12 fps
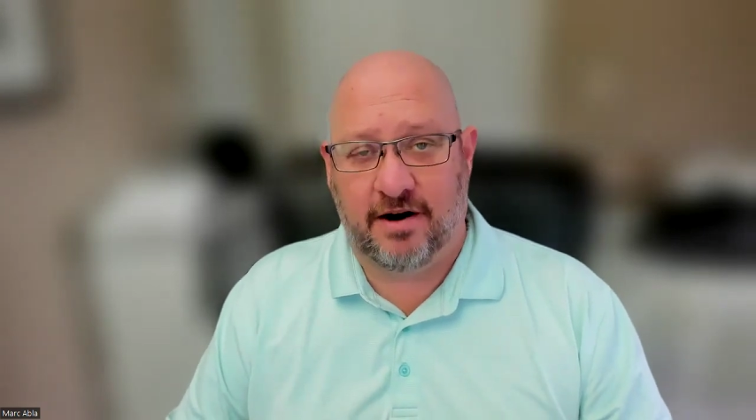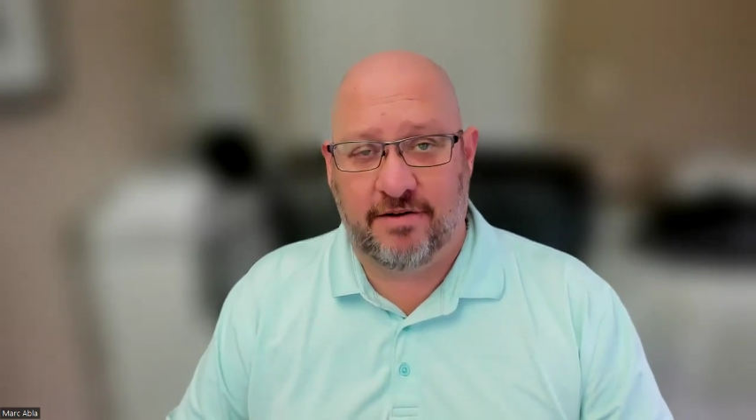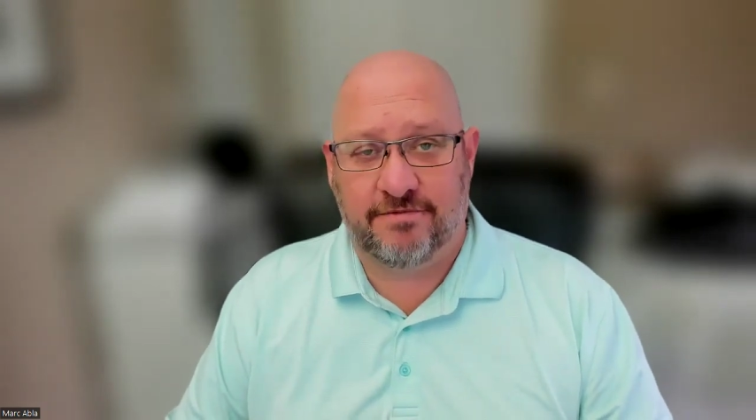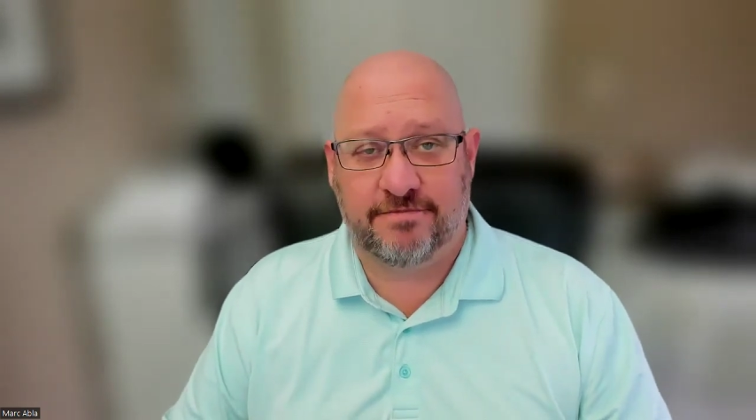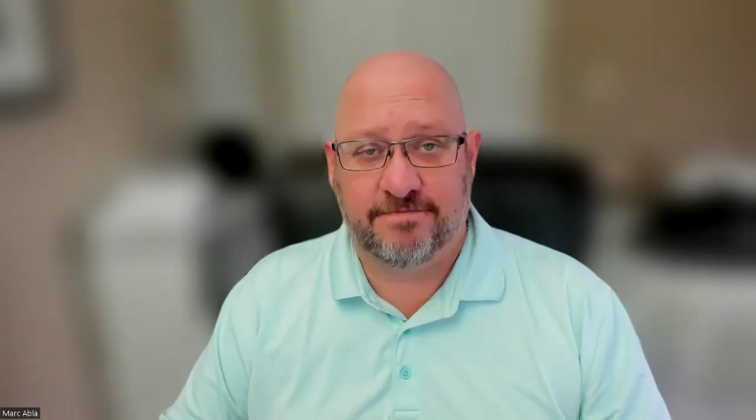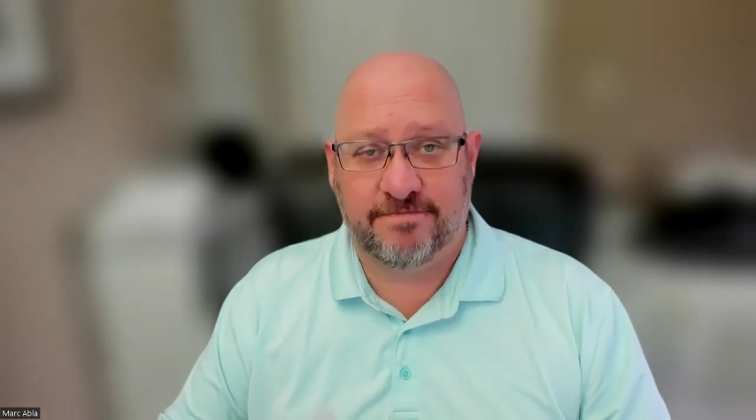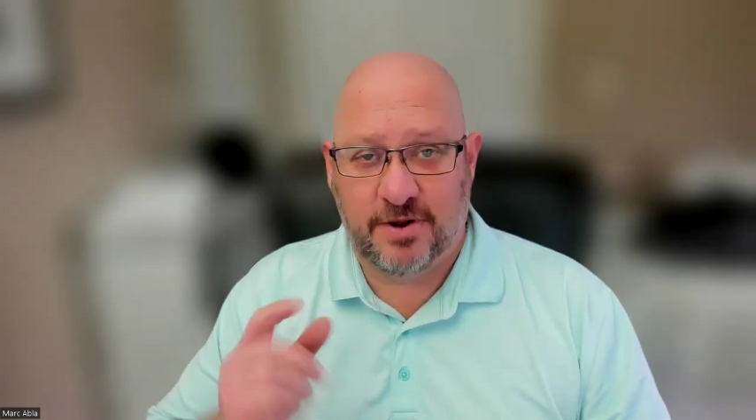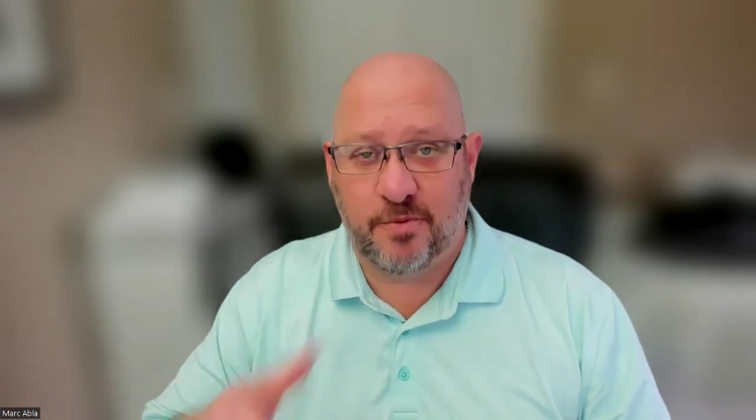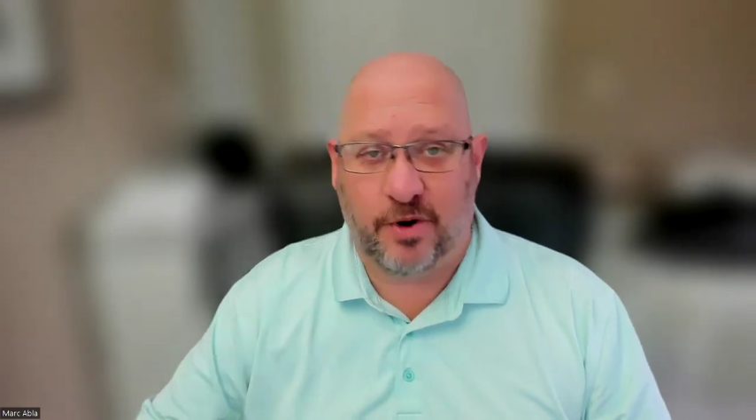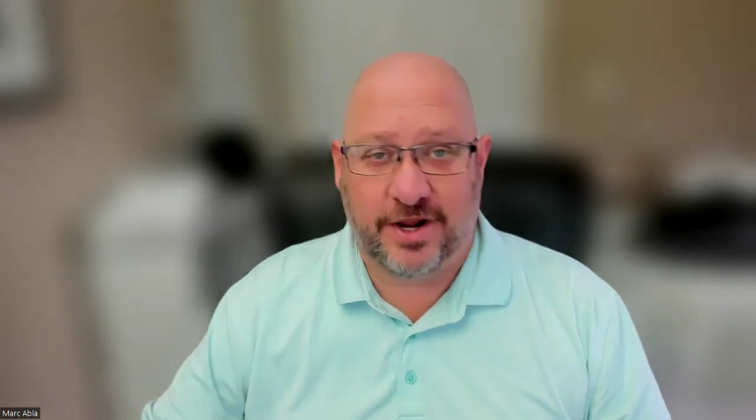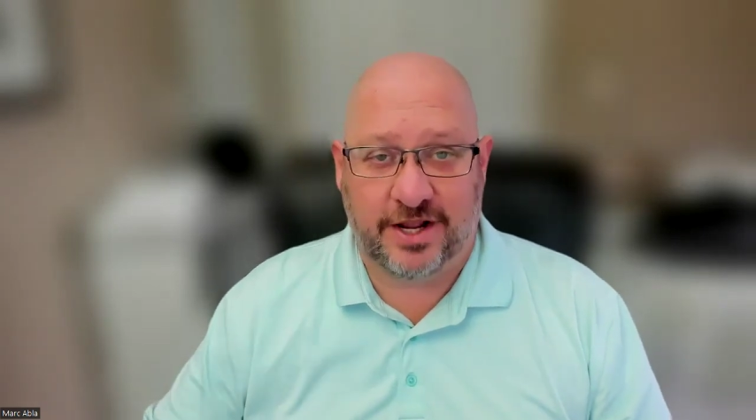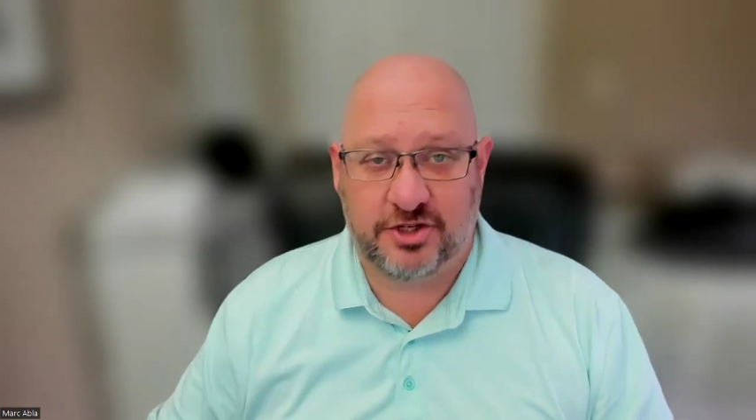care of.
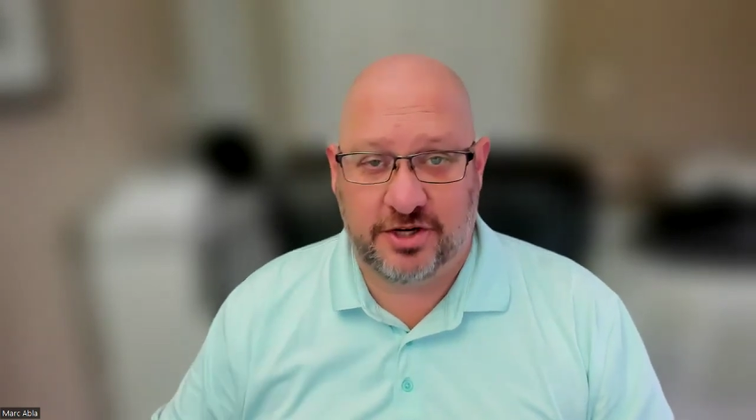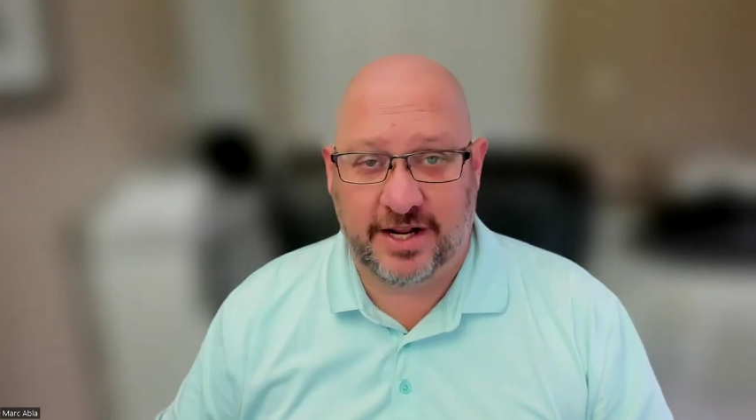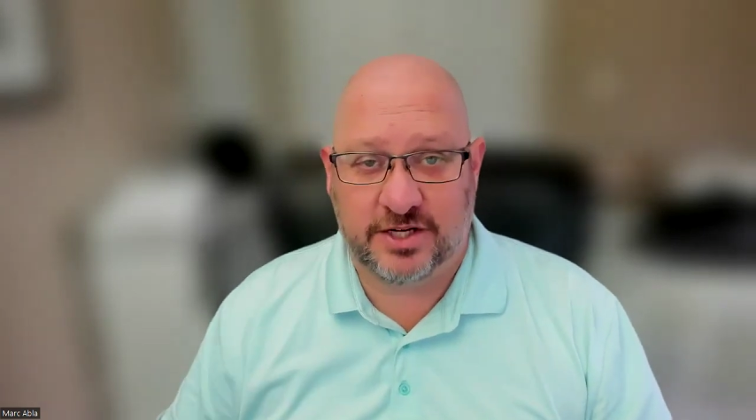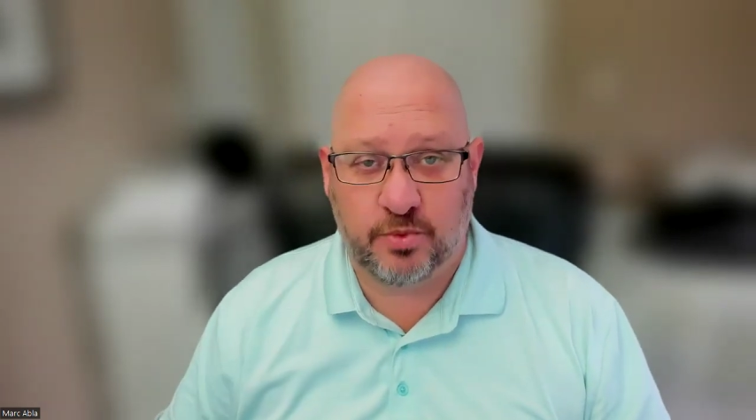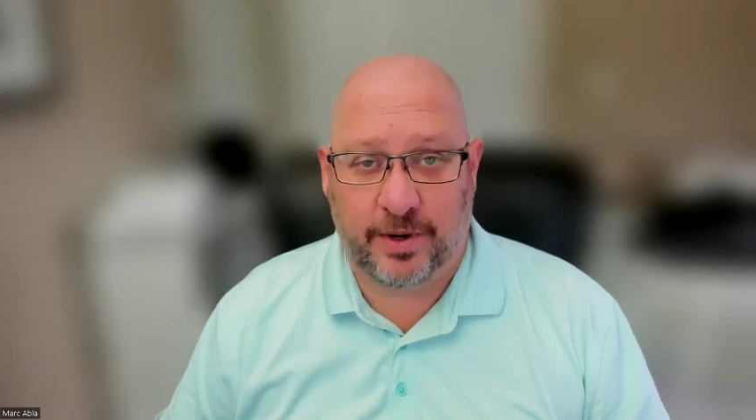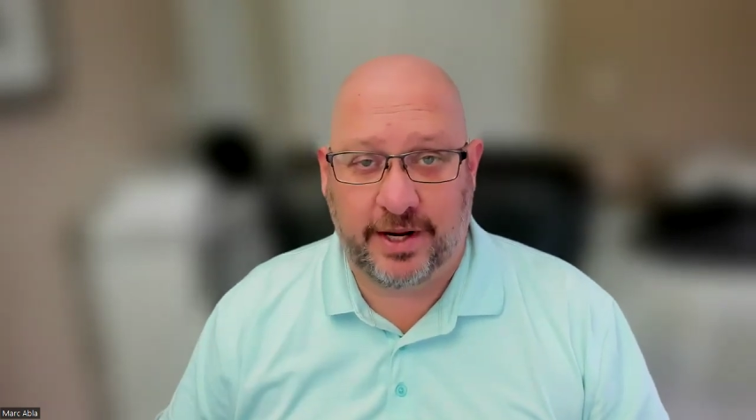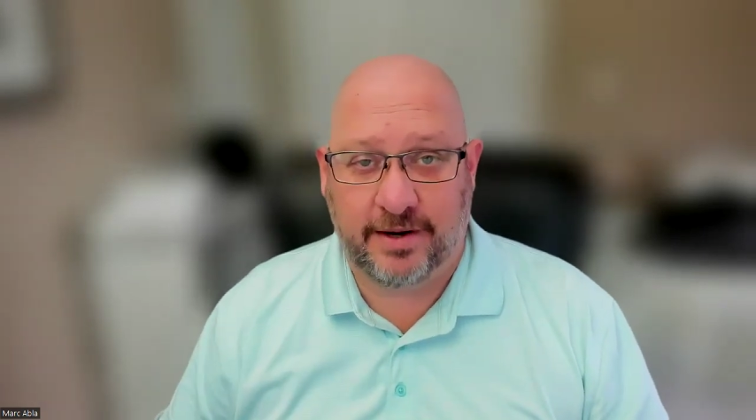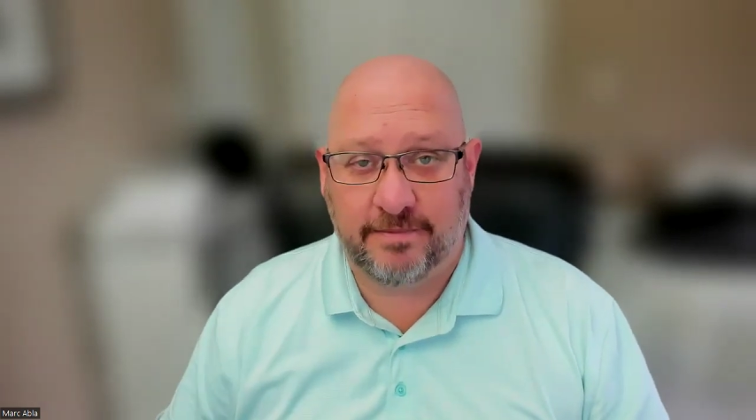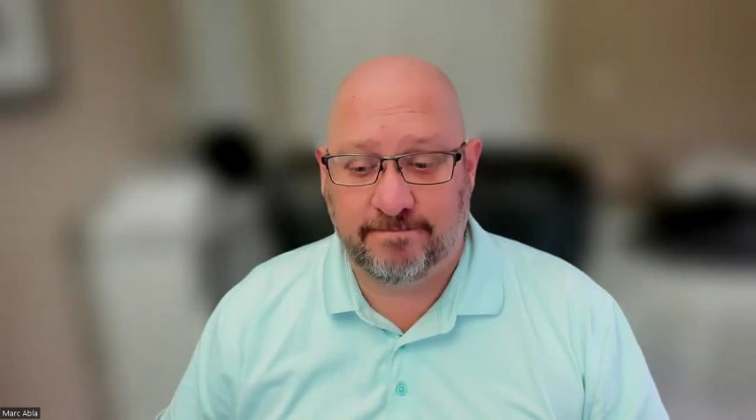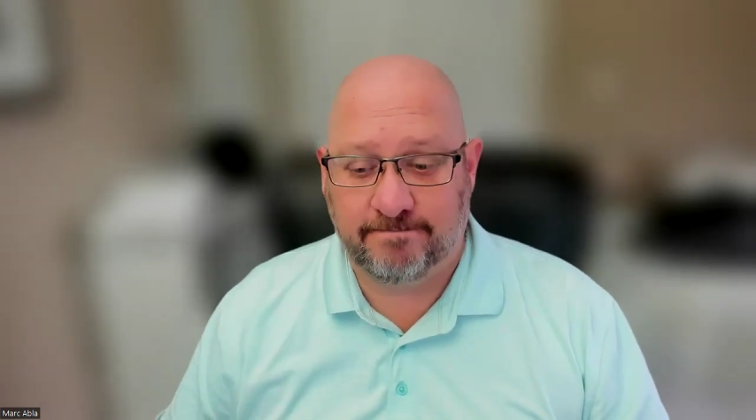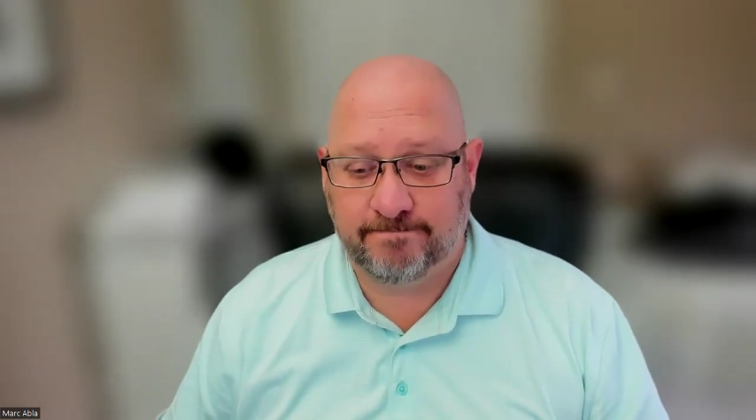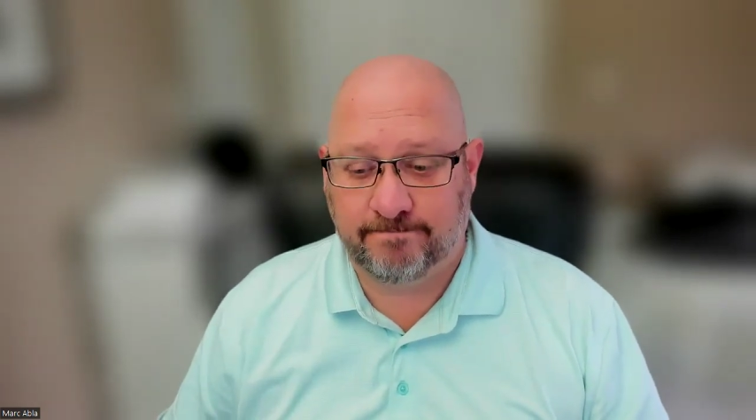And we'll catch you next week.